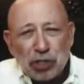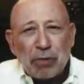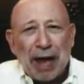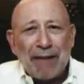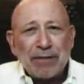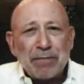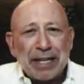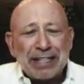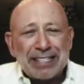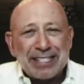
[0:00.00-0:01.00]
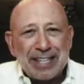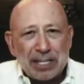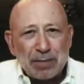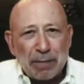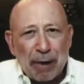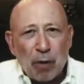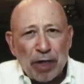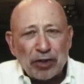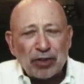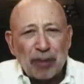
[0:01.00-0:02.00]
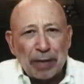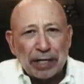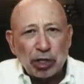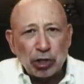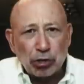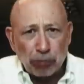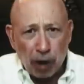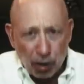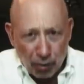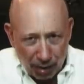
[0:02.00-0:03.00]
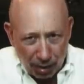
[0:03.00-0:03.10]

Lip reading: You have to make an assessment about whether somebody could grow.